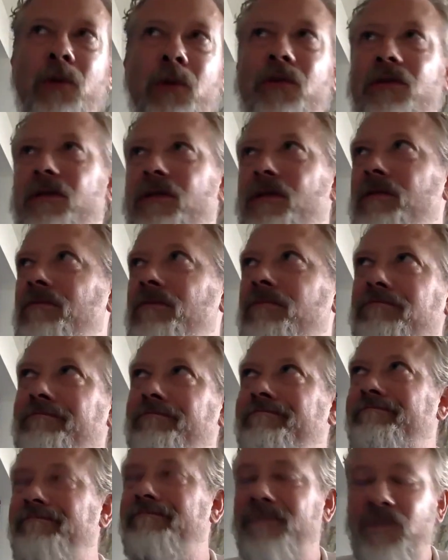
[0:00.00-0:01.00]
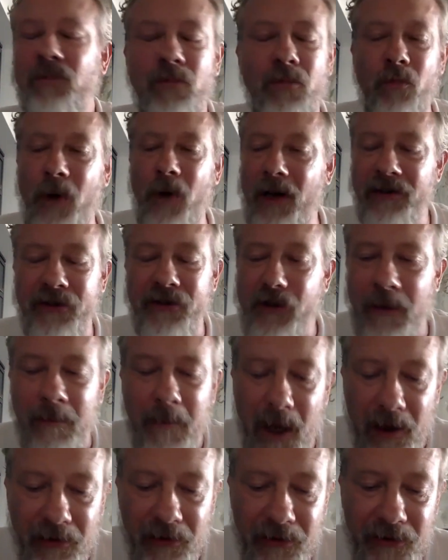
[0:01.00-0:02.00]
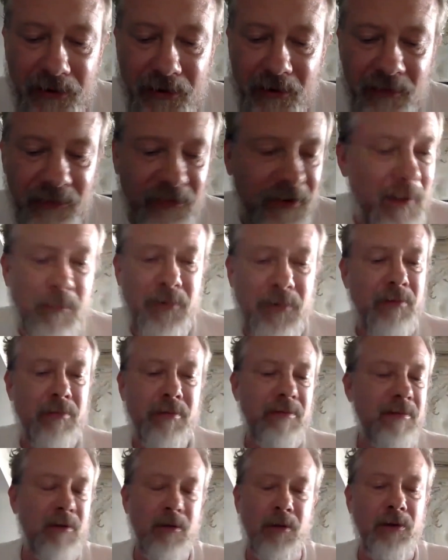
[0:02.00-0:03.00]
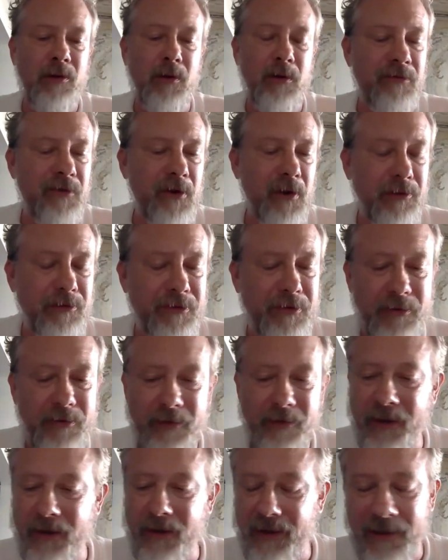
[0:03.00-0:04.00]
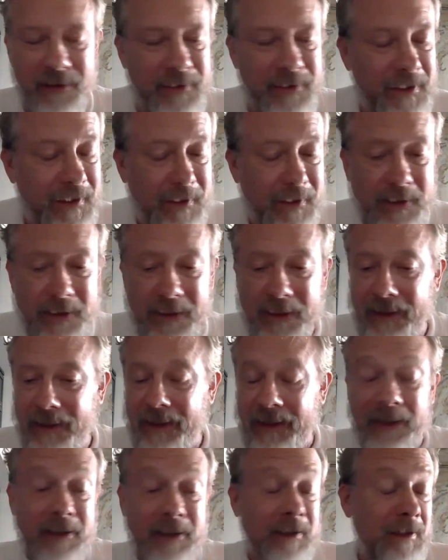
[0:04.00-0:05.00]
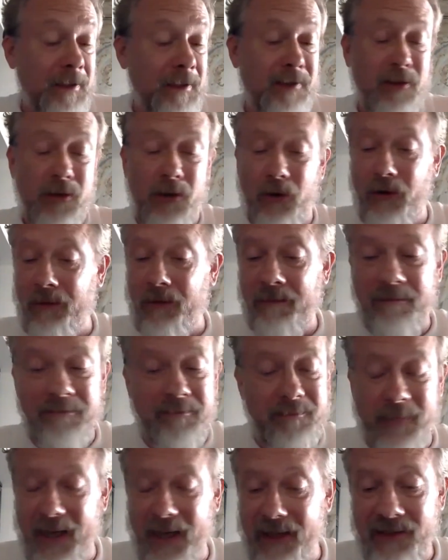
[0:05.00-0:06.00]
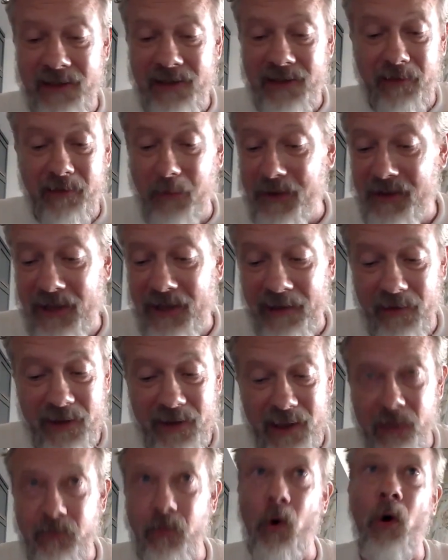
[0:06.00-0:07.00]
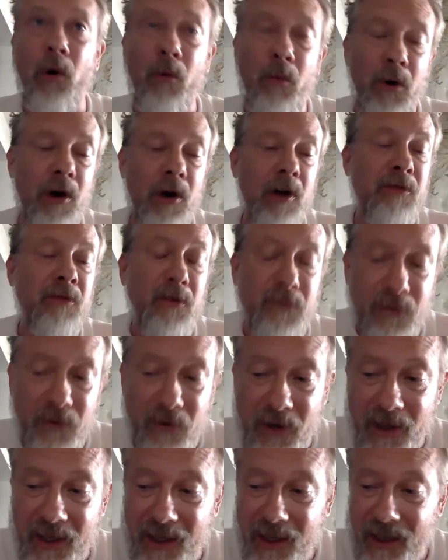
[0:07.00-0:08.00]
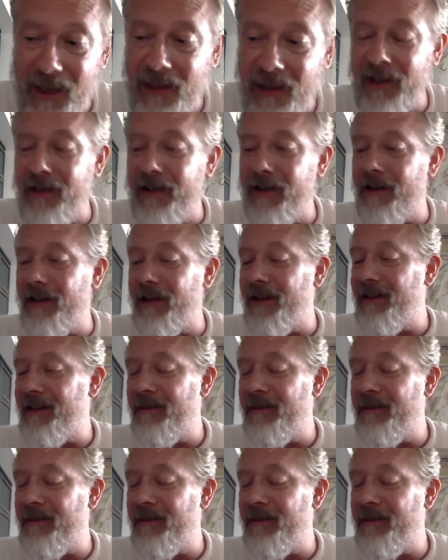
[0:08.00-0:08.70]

out once a month, FIB Kulturfront. It's an old magazine from the 70s. We all work for free. And